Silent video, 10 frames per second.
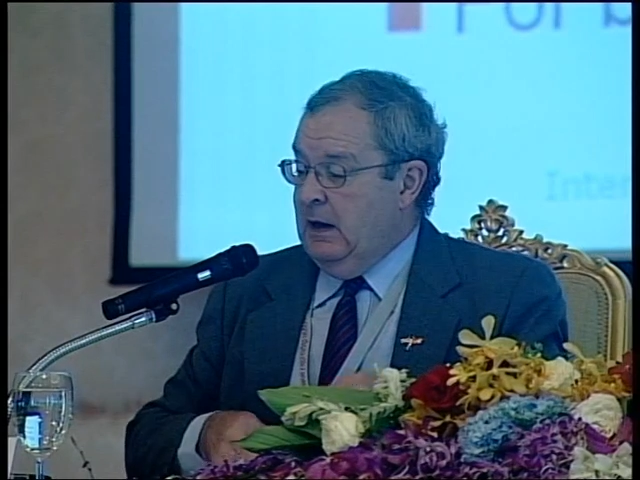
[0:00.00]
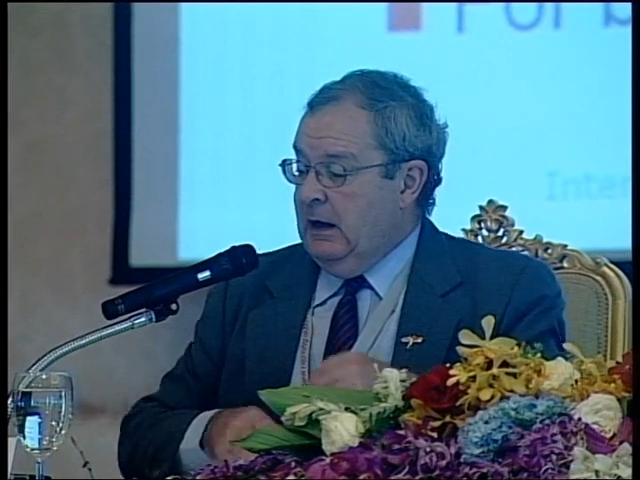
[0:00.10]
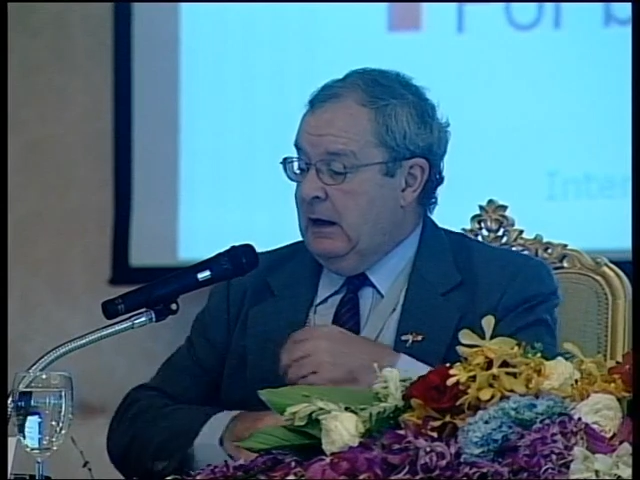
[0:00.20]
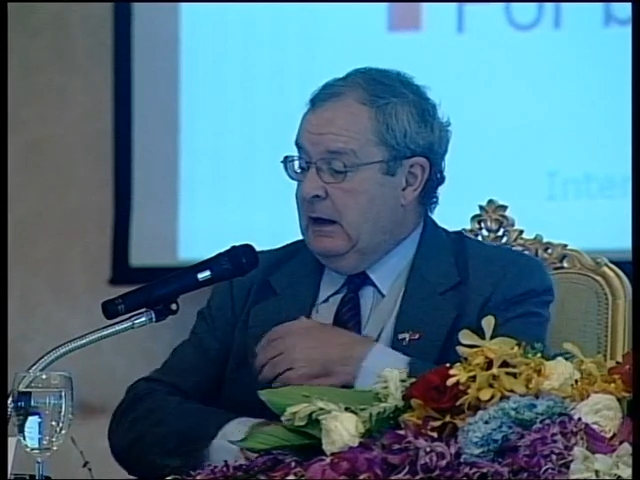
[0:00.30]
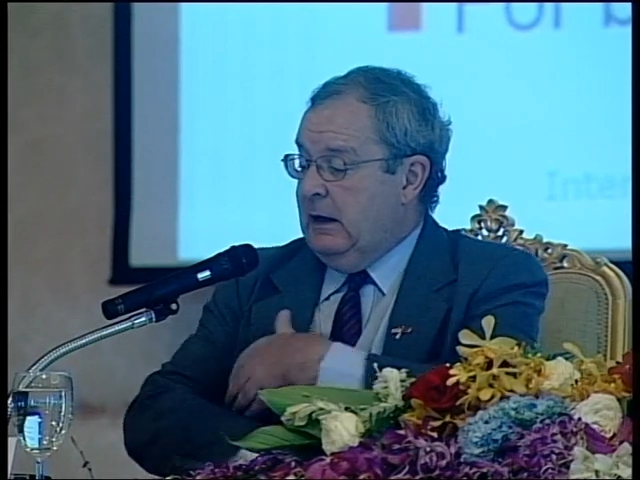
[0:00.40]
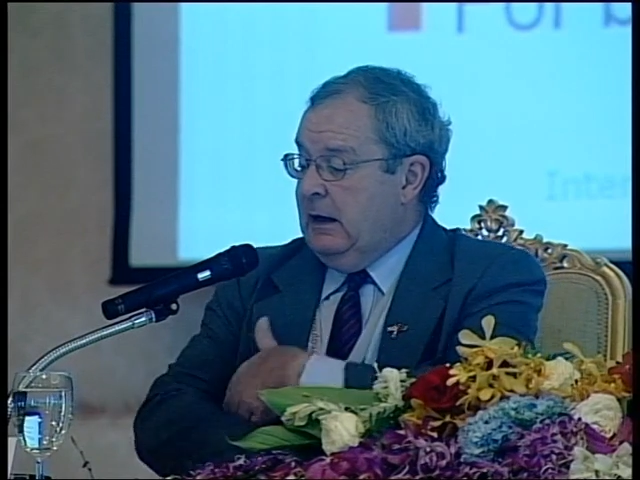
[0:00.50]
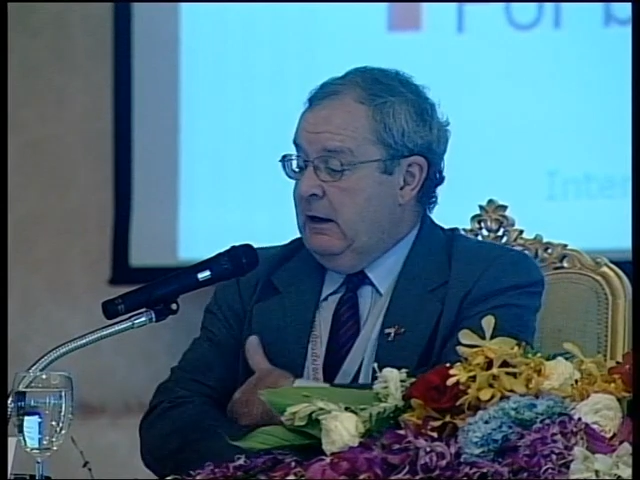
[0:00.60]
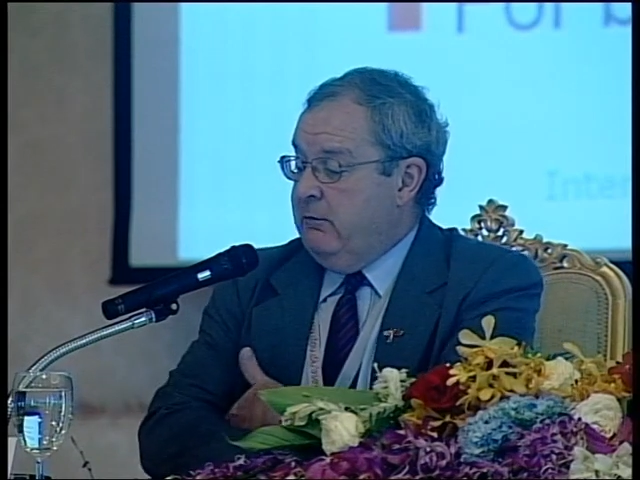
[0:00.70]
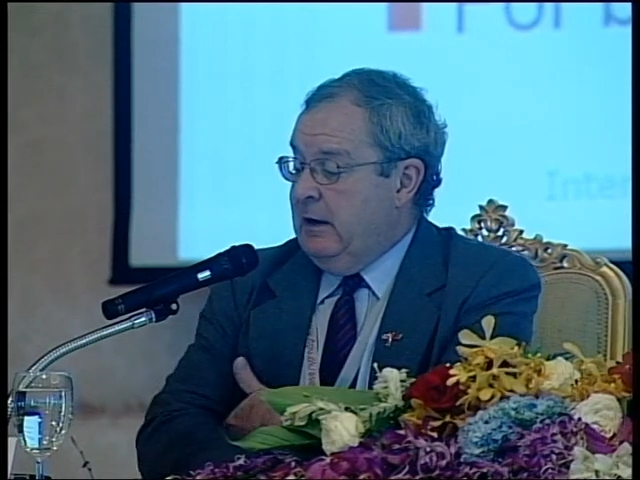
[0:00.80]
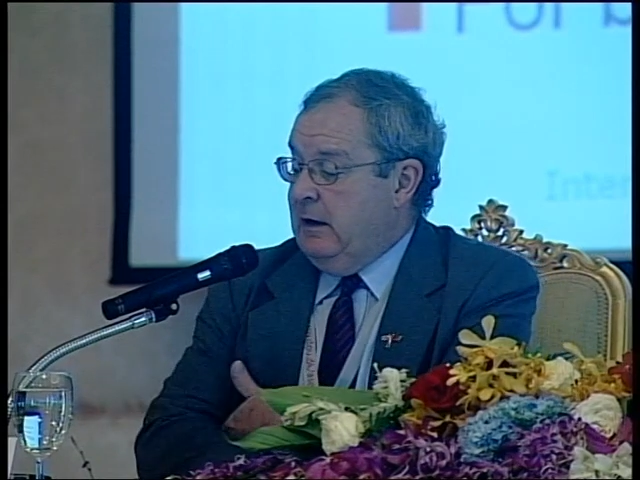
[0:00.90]

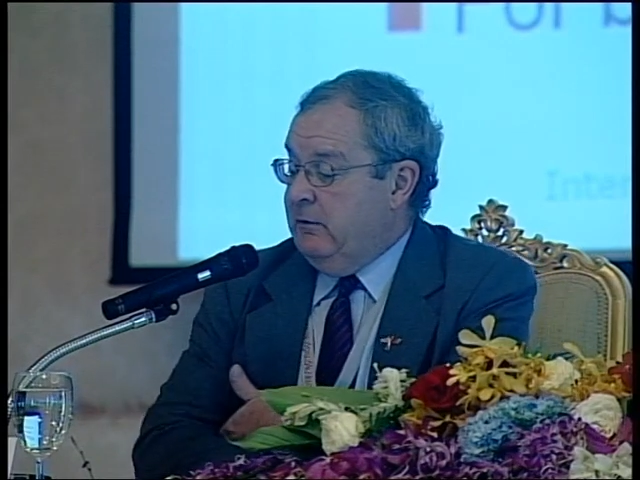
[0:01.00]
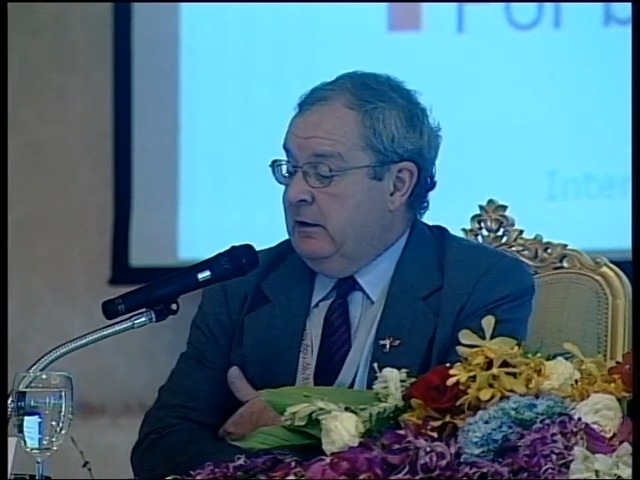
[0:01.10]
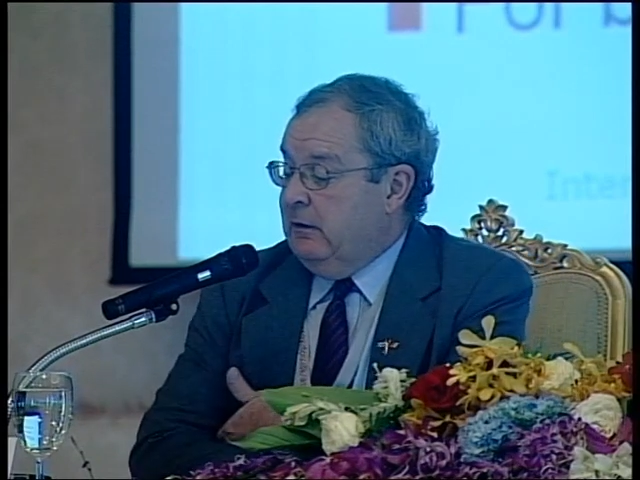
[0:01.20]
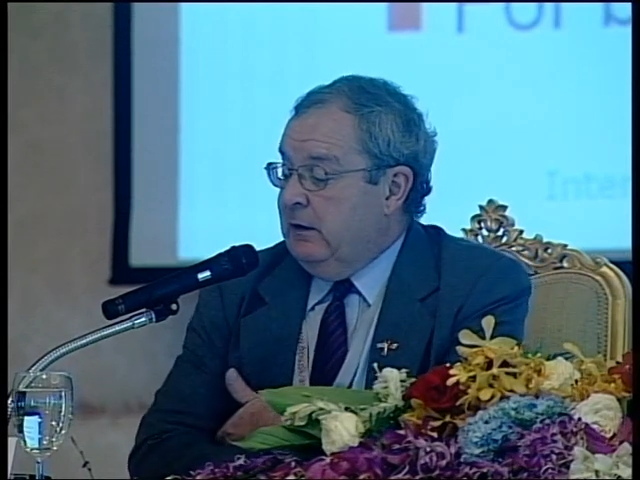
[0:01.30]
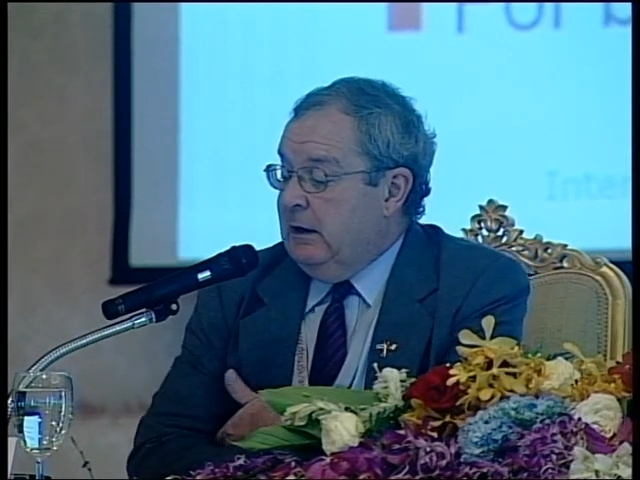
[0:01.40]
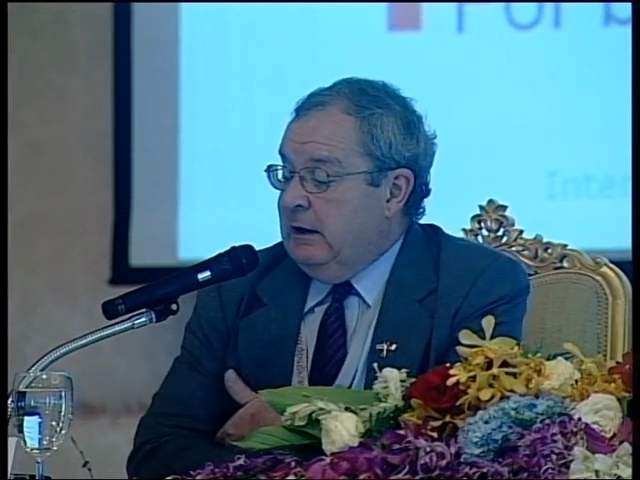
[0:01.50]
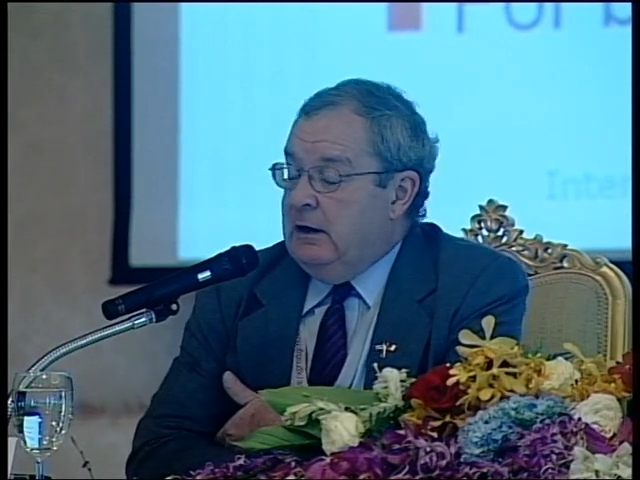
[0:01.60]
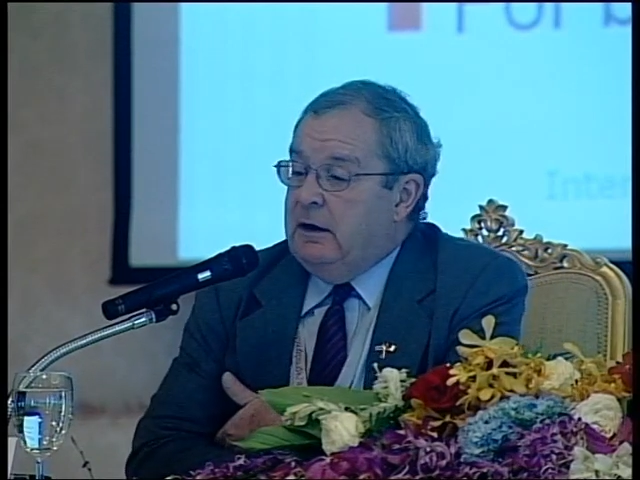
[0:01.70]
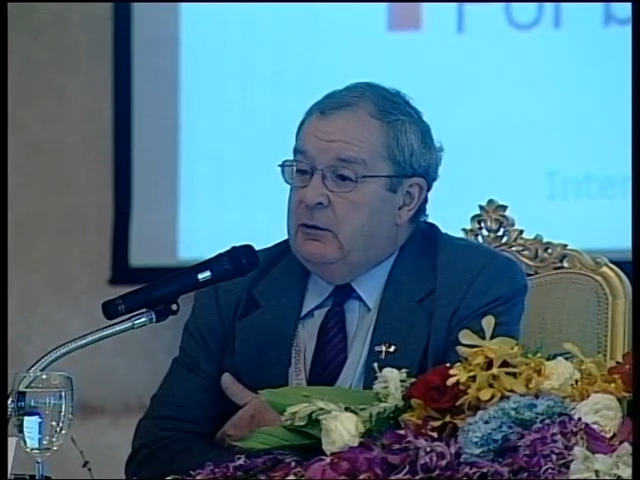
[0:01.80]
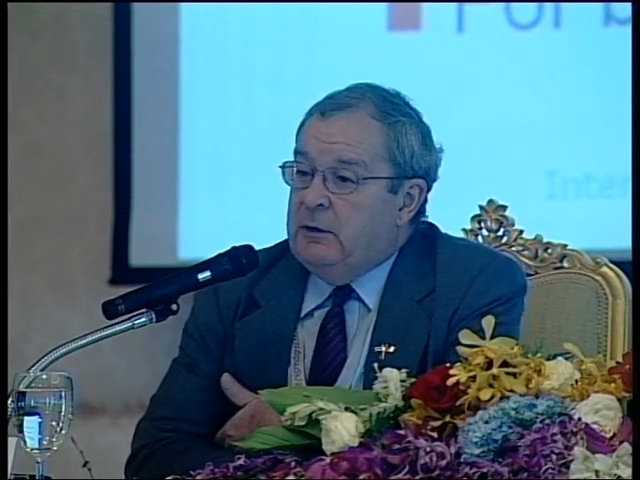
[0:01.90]
And relevant,
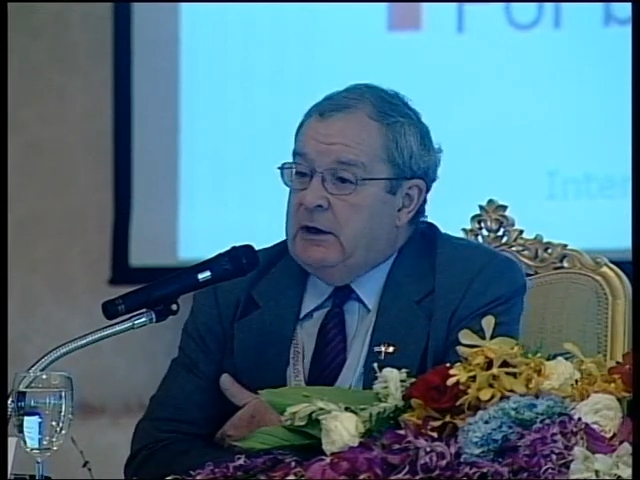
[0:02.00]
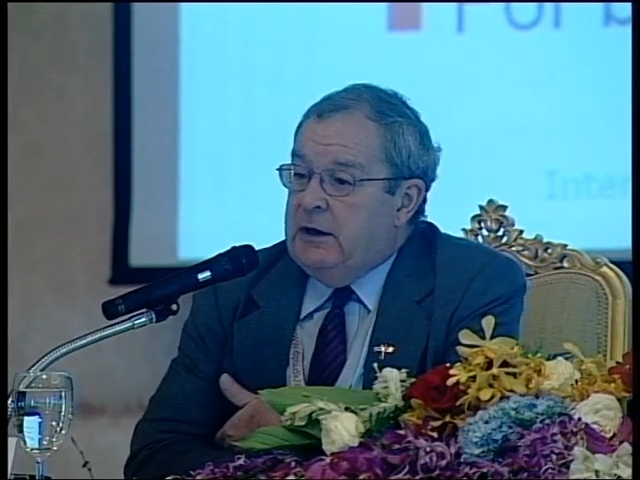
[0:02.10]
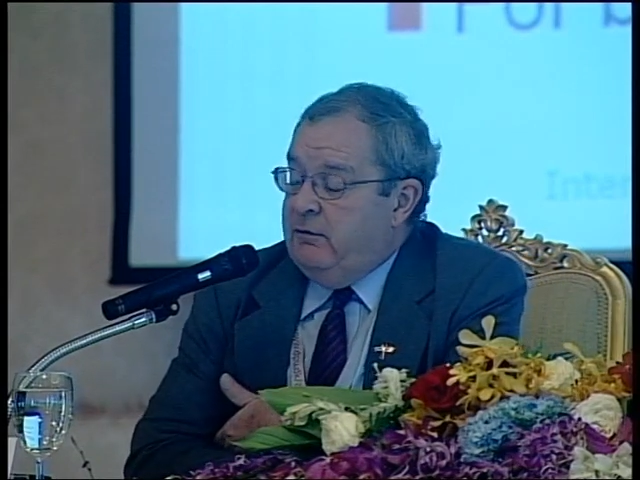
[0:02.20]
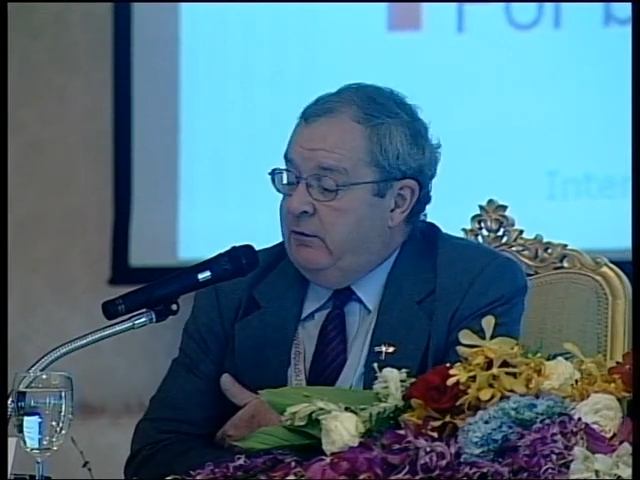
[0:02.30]
I would claim,